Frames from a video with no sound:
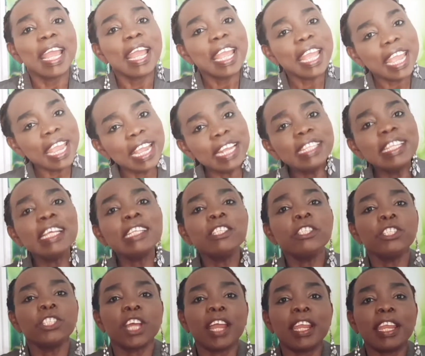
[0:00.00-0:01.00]
In
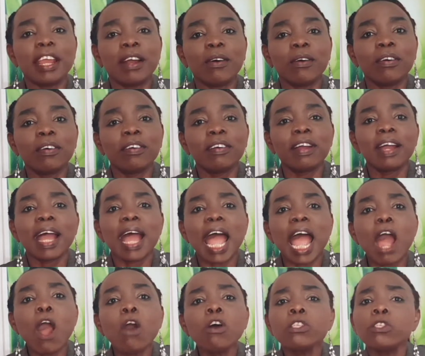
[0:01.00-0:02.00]
this channel,
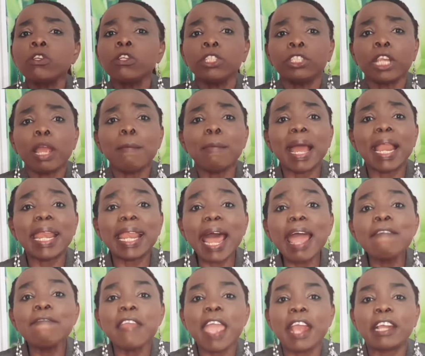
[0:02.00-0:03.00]
I also share my
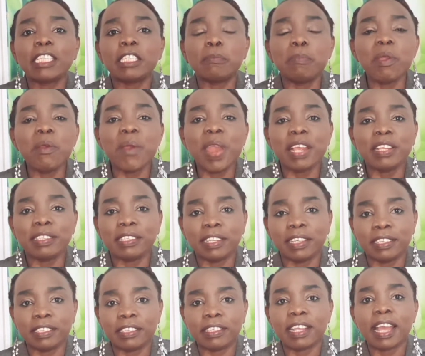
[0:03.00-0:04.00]
life
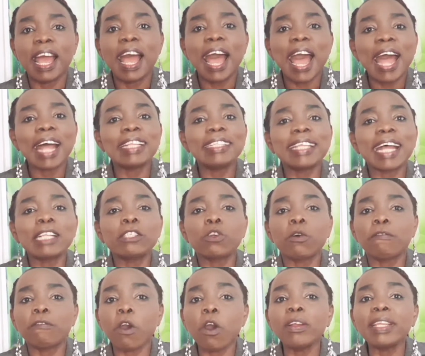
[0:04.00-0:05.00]
experiences and that
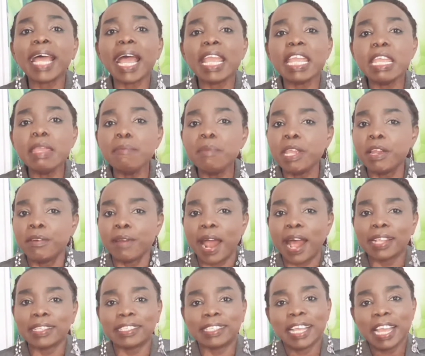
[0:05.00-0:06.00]
of other
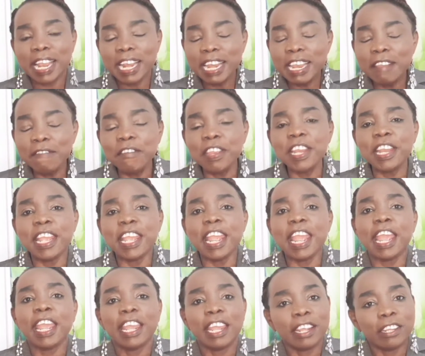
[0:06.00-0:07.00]
immigrants living
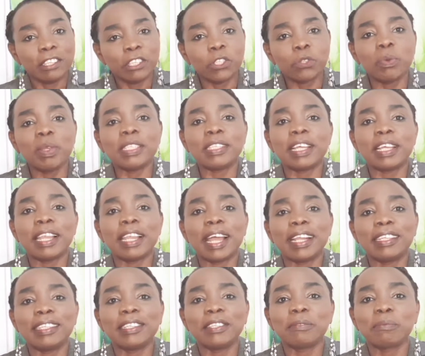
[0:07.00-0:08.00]
here in
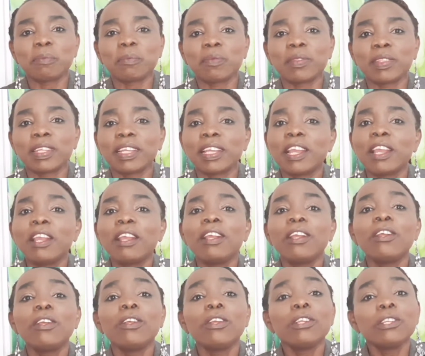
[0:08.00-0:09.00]
Switzerland.
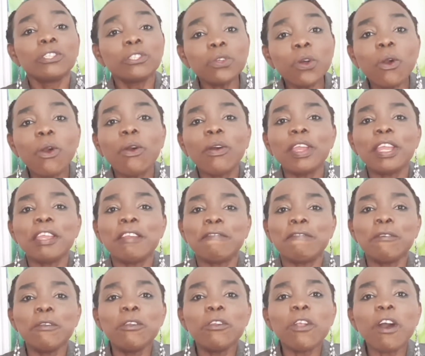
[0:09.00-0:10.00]
So if
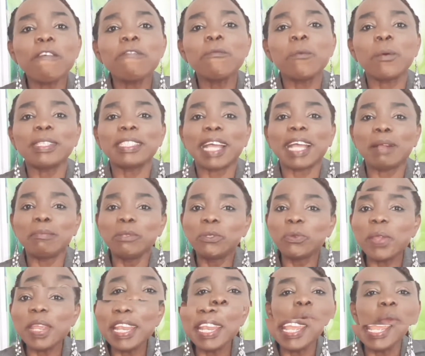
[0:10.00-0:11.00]
you love what I'm
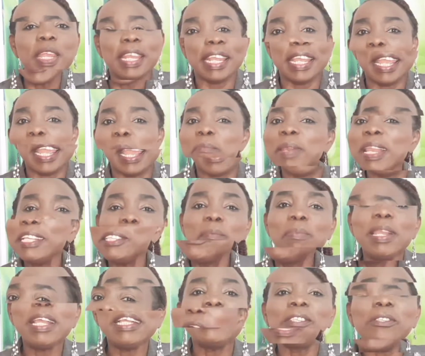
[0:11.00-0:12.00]
doing here,
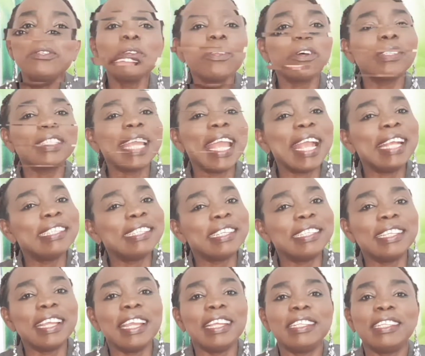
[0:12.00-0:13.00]
please do not
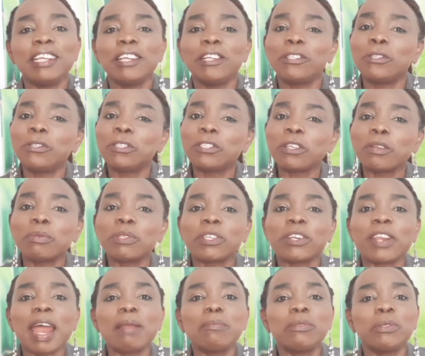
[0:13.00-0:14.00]
hesitate to
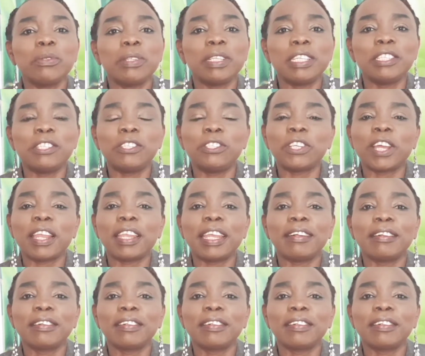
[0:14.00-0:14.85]
subscribe to this channel